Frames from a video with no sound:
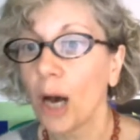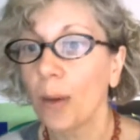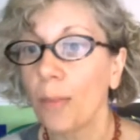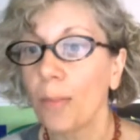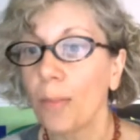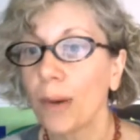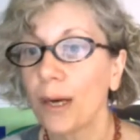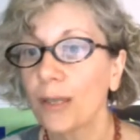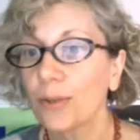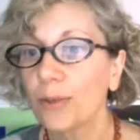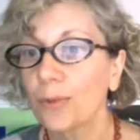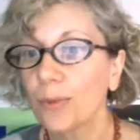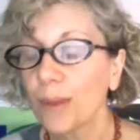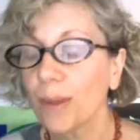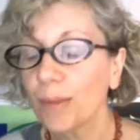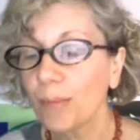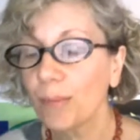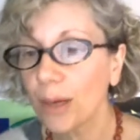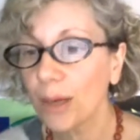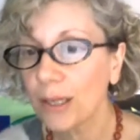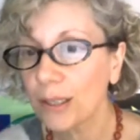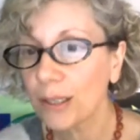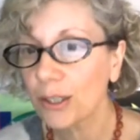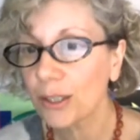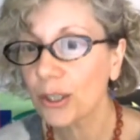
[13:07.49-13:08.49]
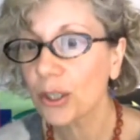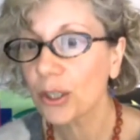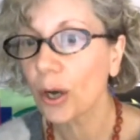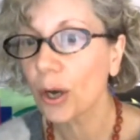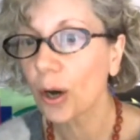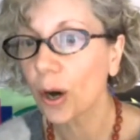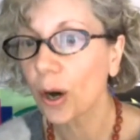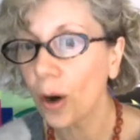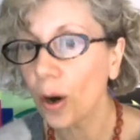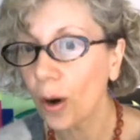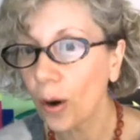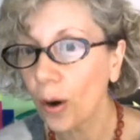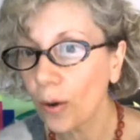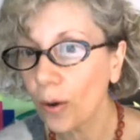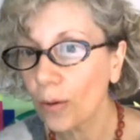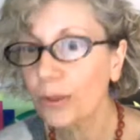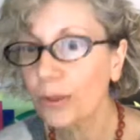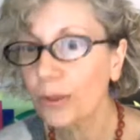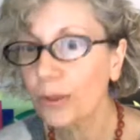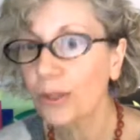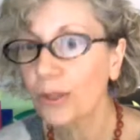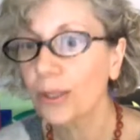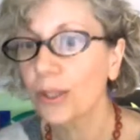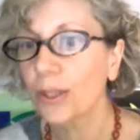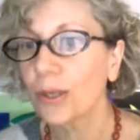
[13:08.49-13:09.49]
but we must
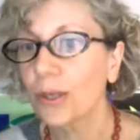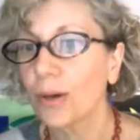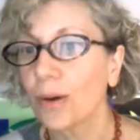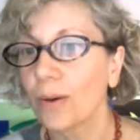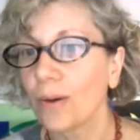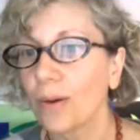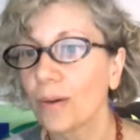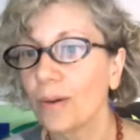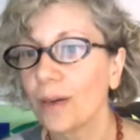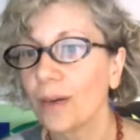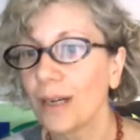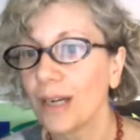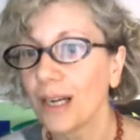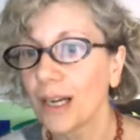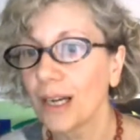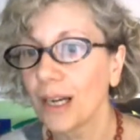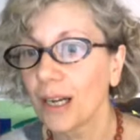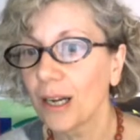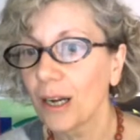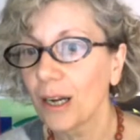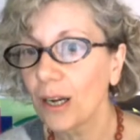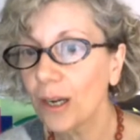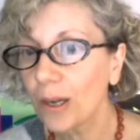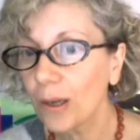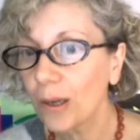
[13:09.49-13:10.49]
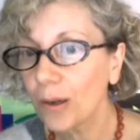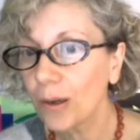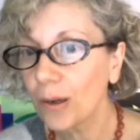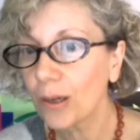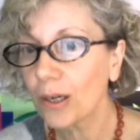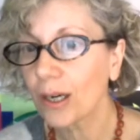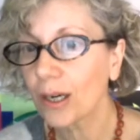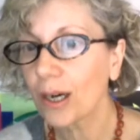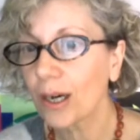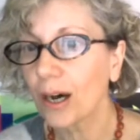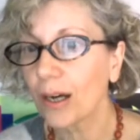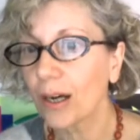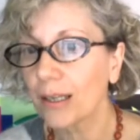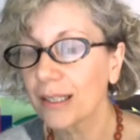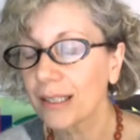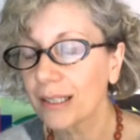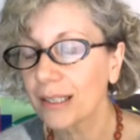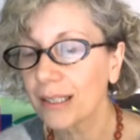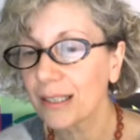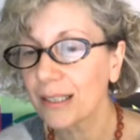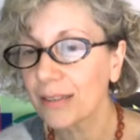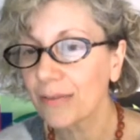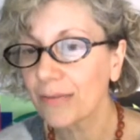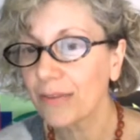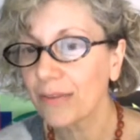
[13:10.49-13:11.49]
also look on
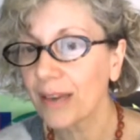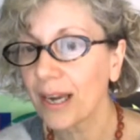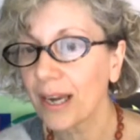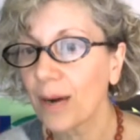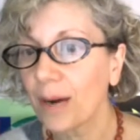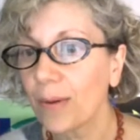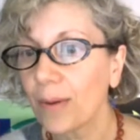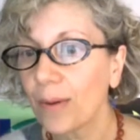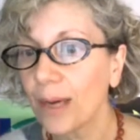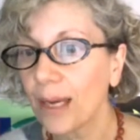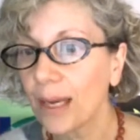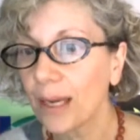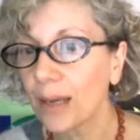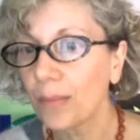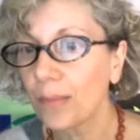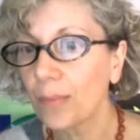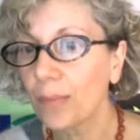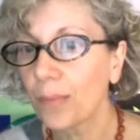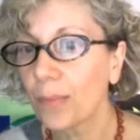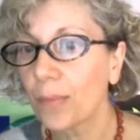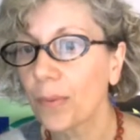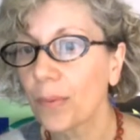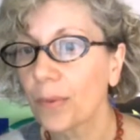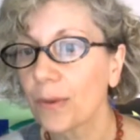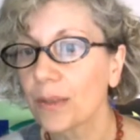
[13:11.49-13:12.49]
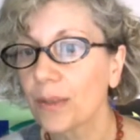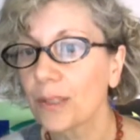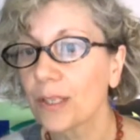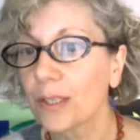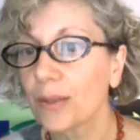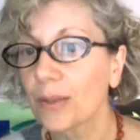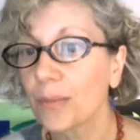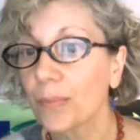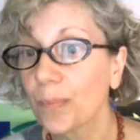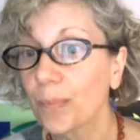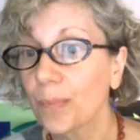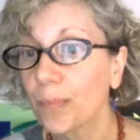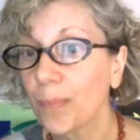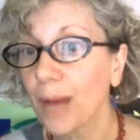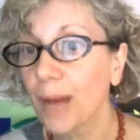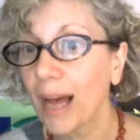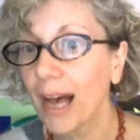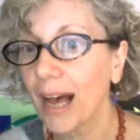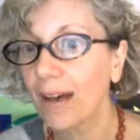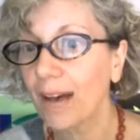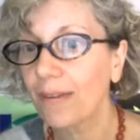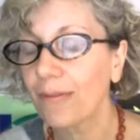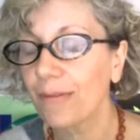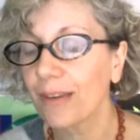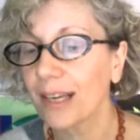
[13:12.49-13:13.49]
this very important
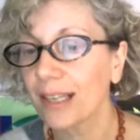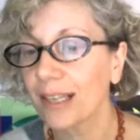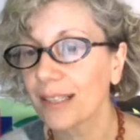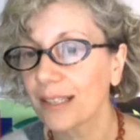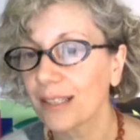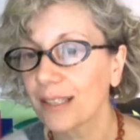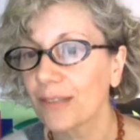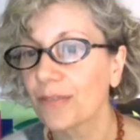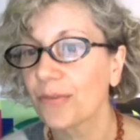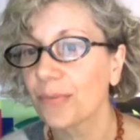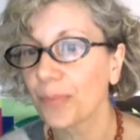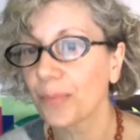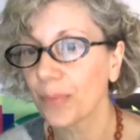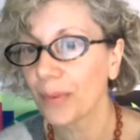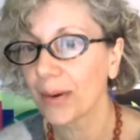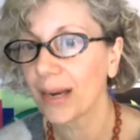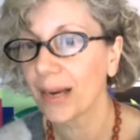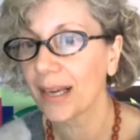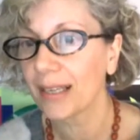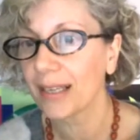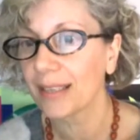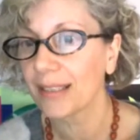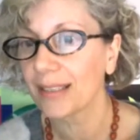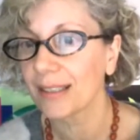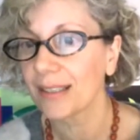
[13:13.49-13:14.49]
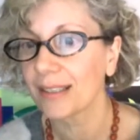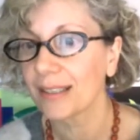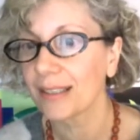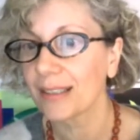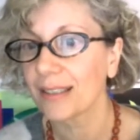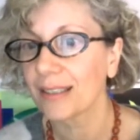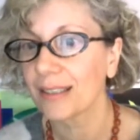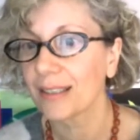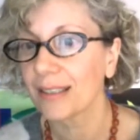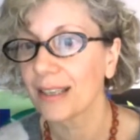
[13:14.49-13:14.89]
affective presence,